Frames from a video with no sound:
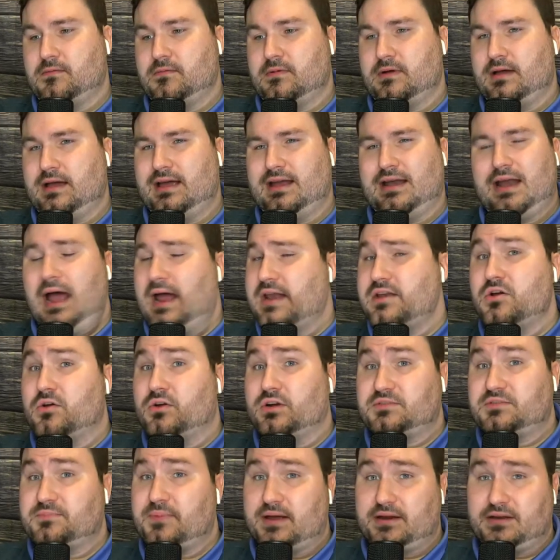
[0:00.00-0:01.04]
I don't
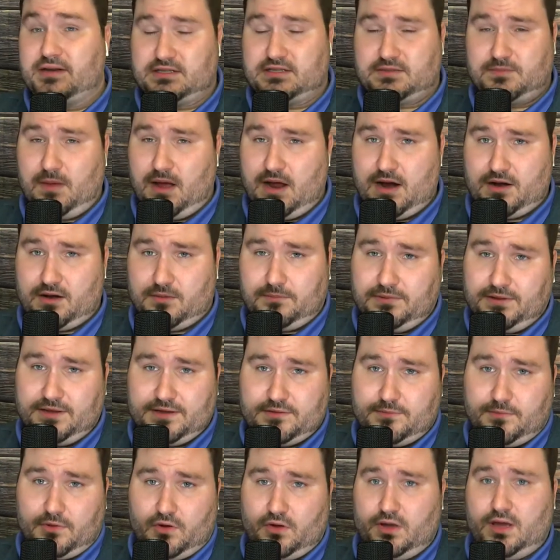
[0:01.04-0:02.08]
expect Nussmeier to play
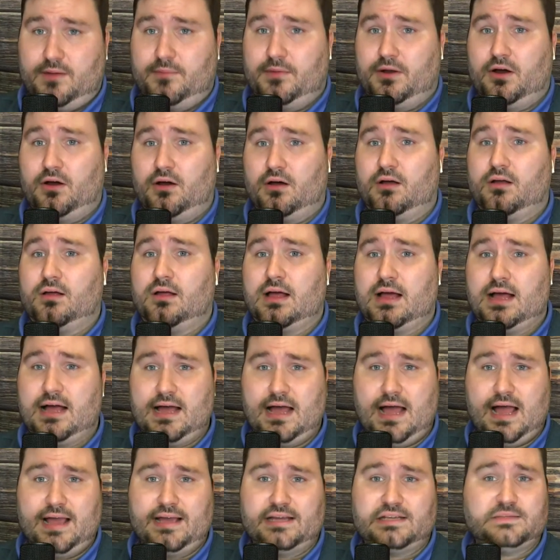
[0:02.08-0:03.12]
the ball game at all.
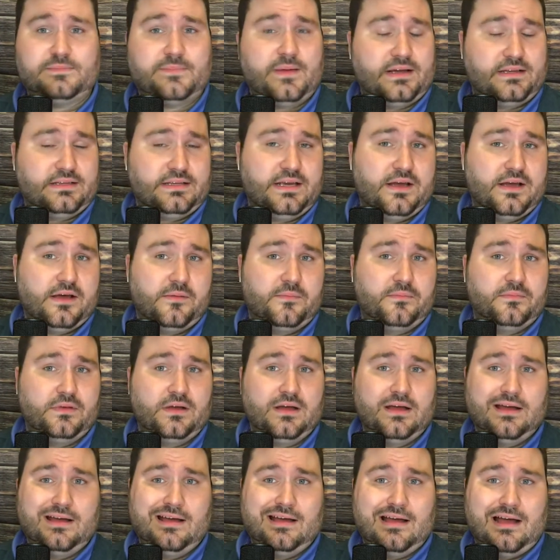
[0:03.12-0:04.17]
I expect him.
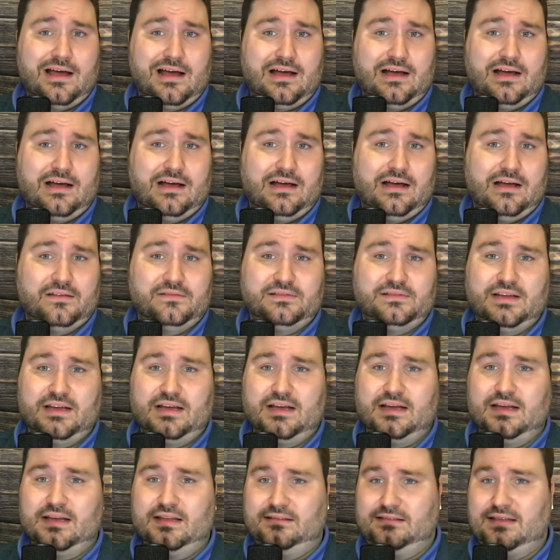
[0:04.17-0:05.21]

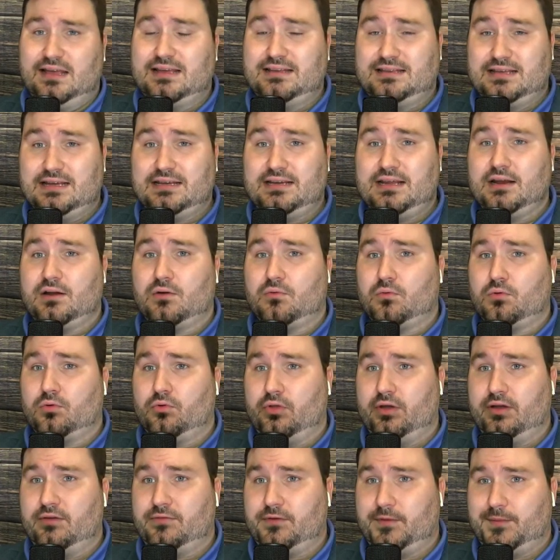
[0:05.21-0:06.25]
They did get a
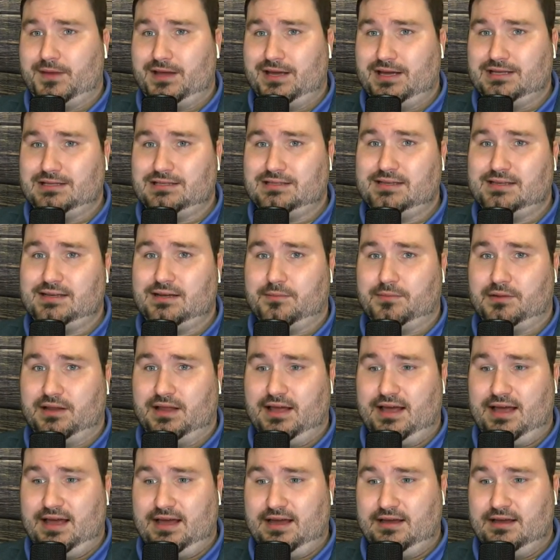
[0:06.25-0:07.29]
ruling from the
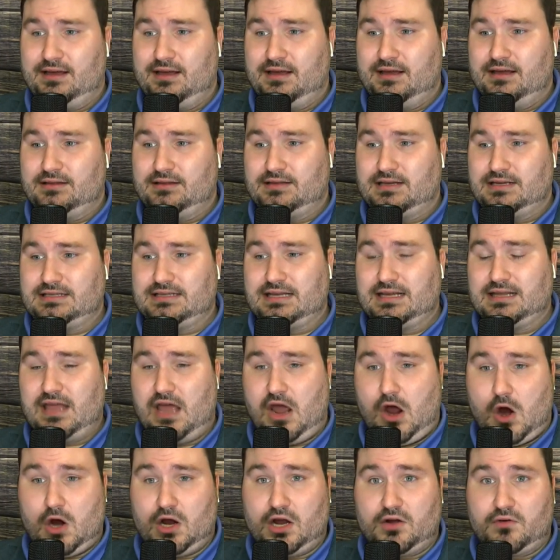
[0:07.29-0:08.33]
NCAA. They said they
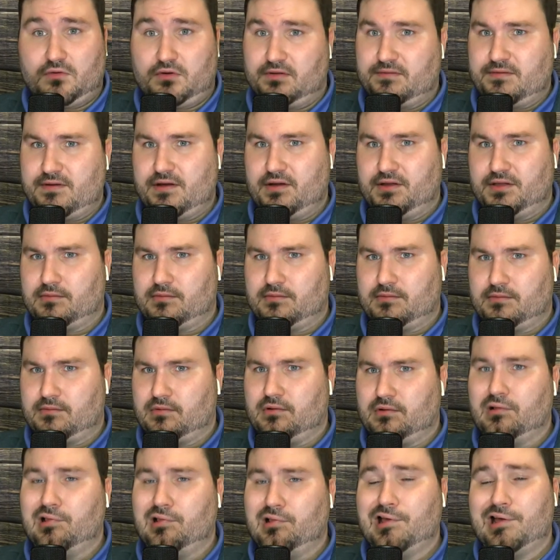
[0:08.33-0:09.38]
aren't going to reveal the
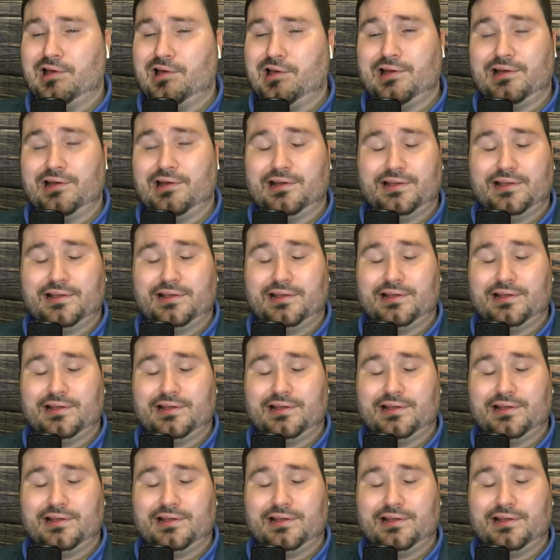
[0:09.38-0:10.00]
ruling.